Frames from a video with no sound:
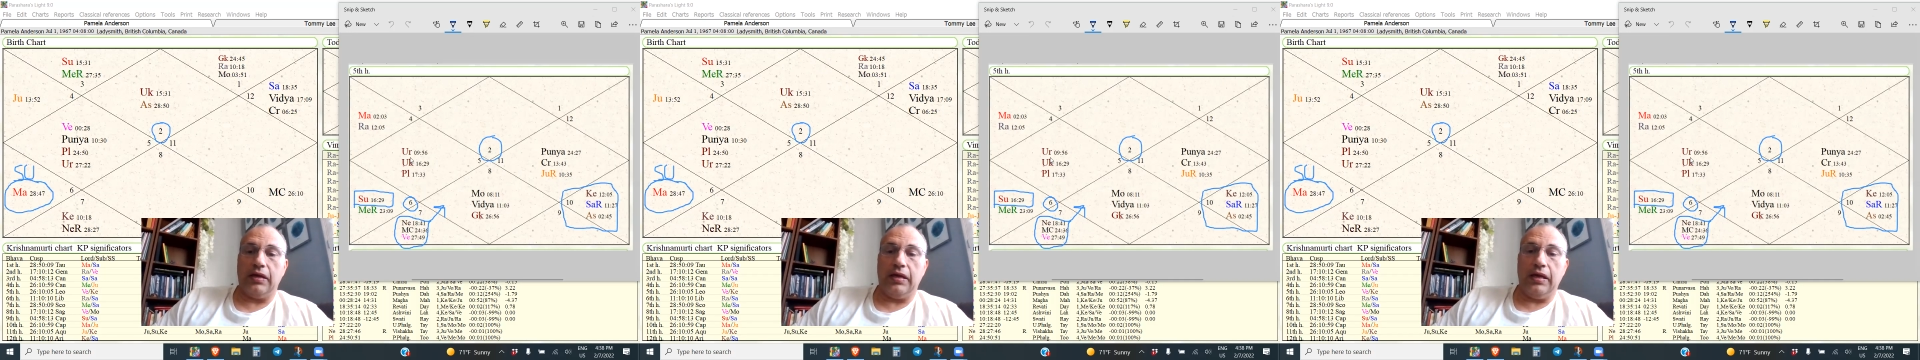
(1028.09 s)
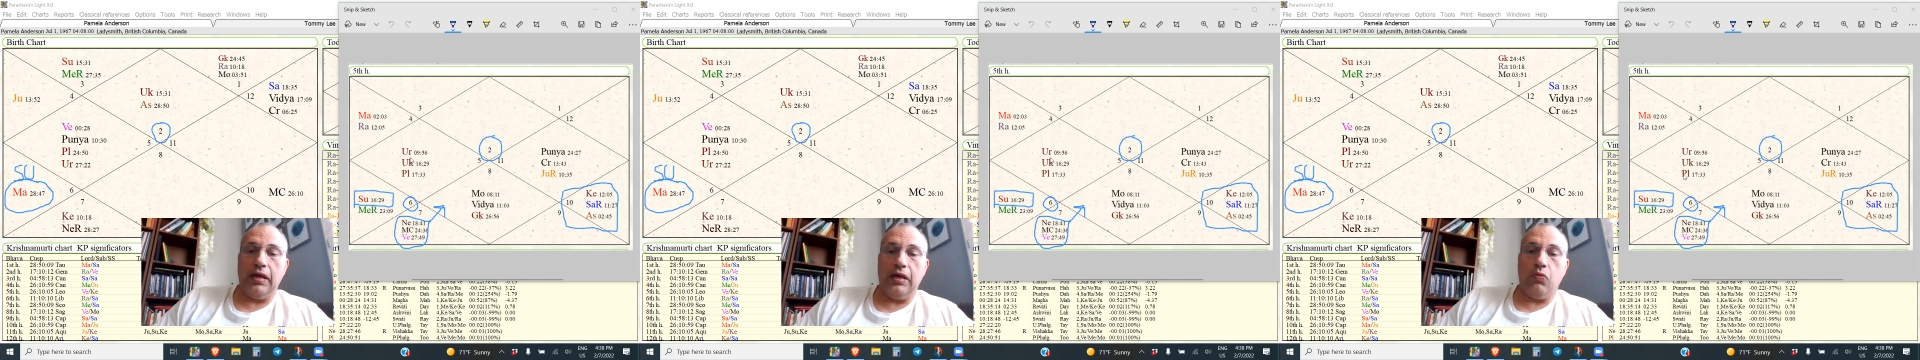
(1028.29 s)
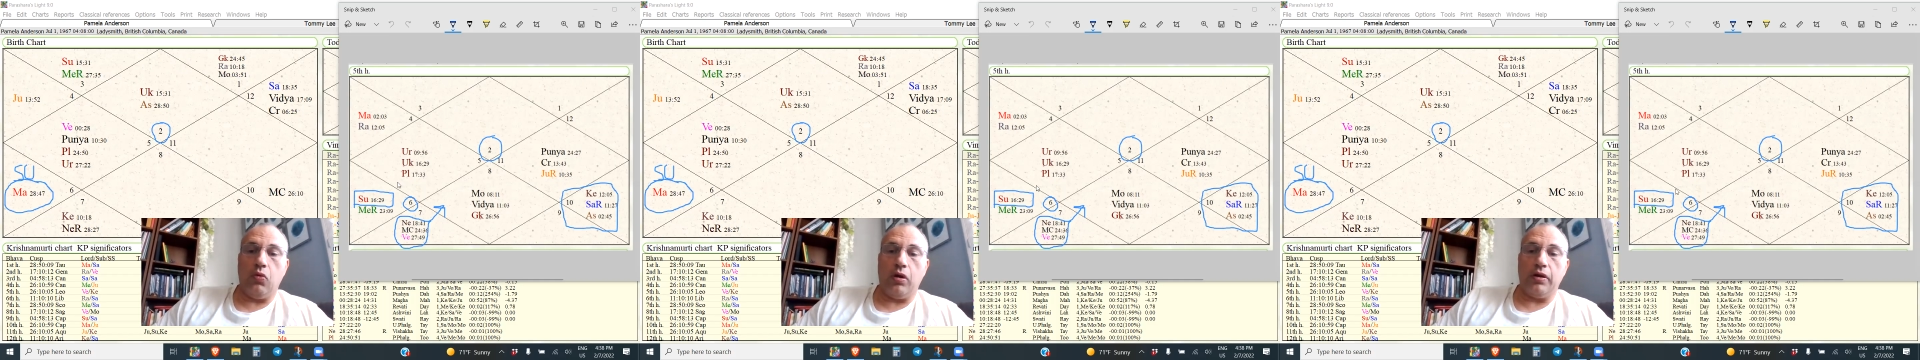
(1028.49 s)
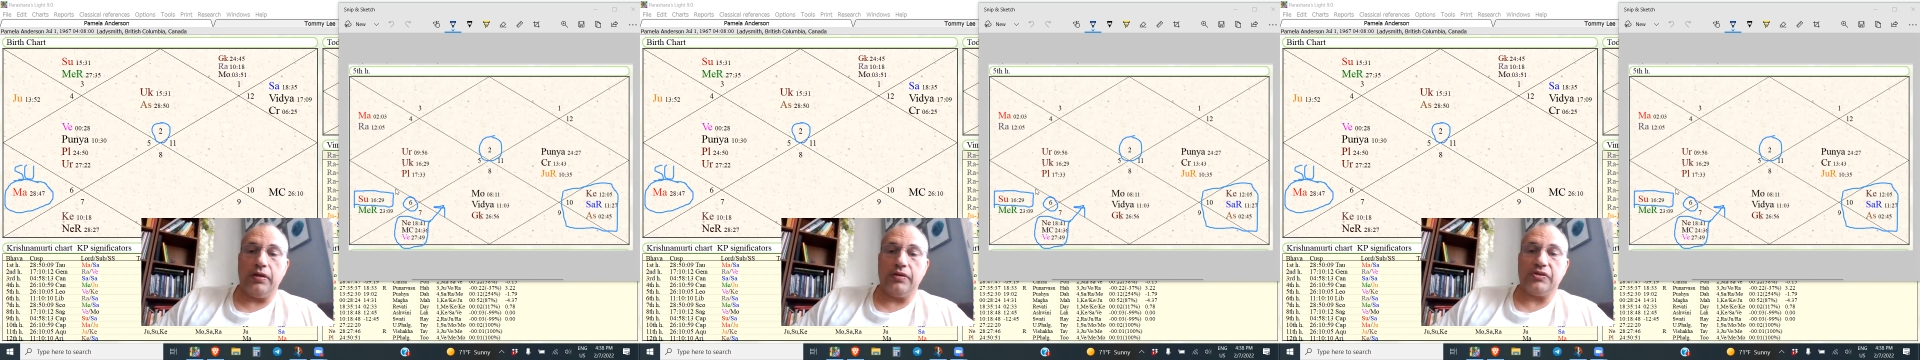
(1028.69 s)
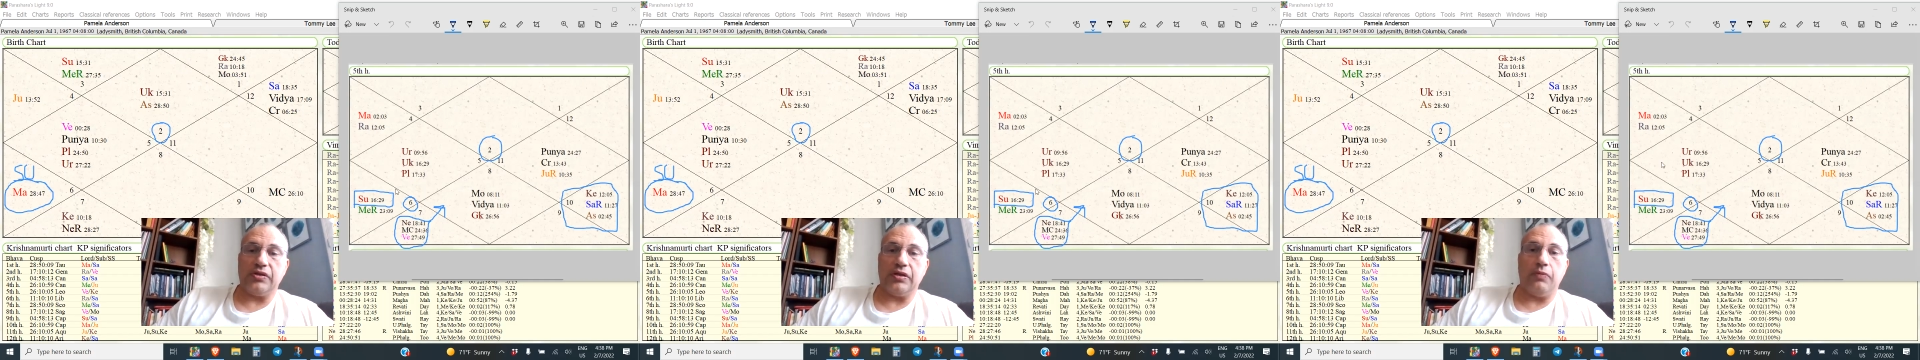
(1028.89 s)
he
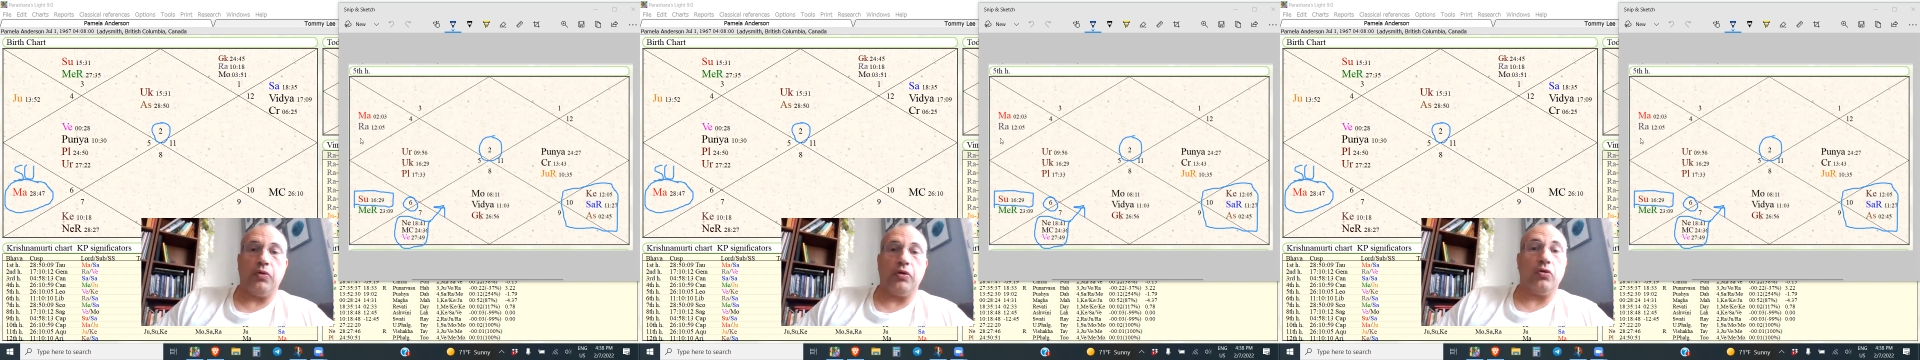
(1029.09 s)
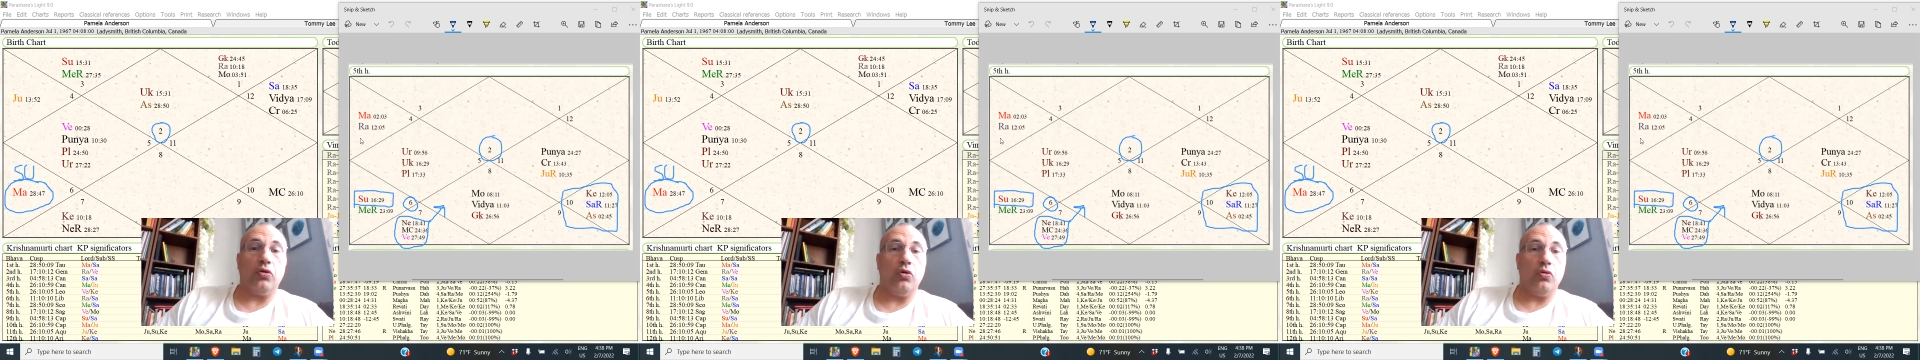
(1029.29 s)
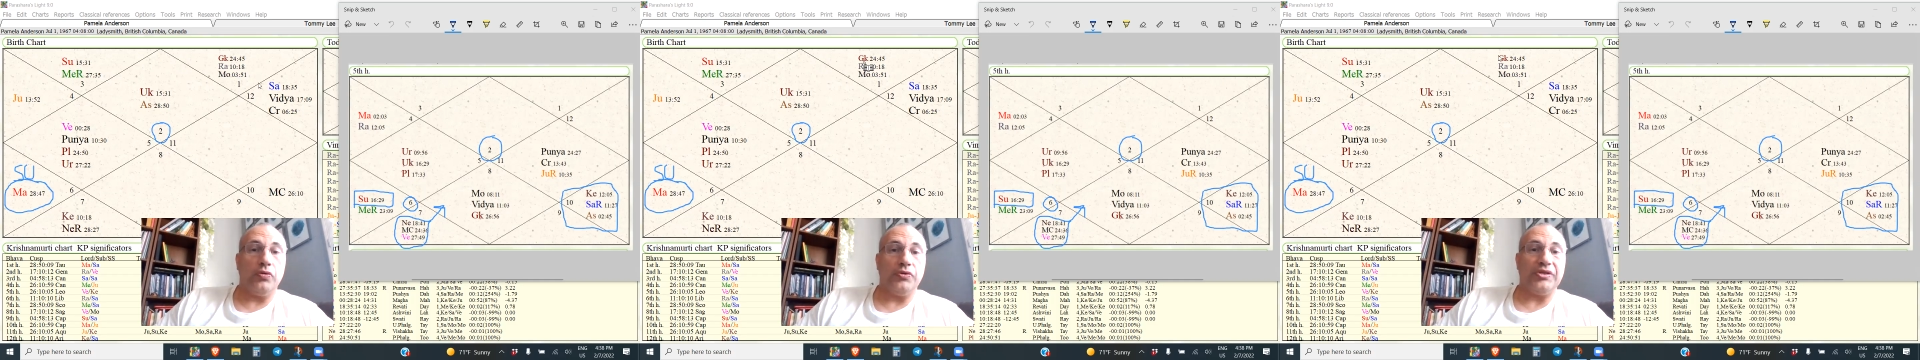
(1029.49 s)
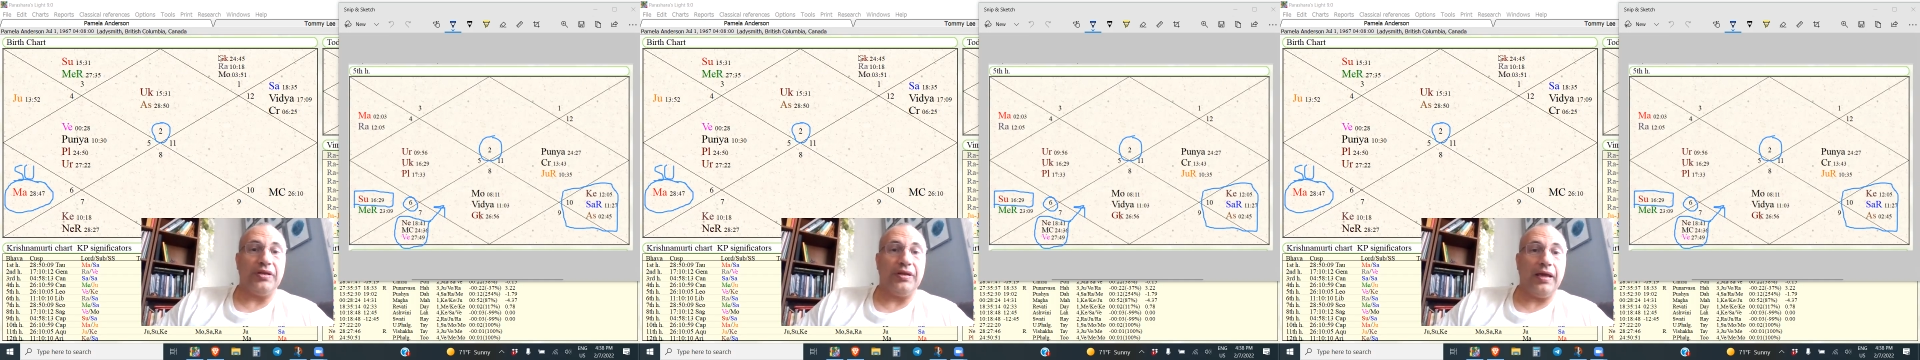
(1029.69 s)
wanted someone who was